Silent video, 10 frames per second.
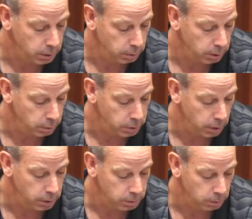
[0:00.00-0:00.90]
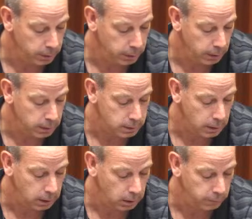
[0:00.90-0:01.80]
33 charges were laid against
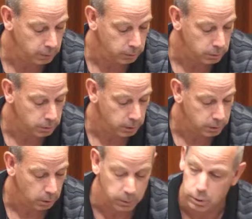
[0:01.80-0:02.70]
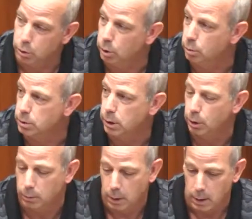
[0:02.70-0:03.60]
8 individuals. So that's always good news to hear.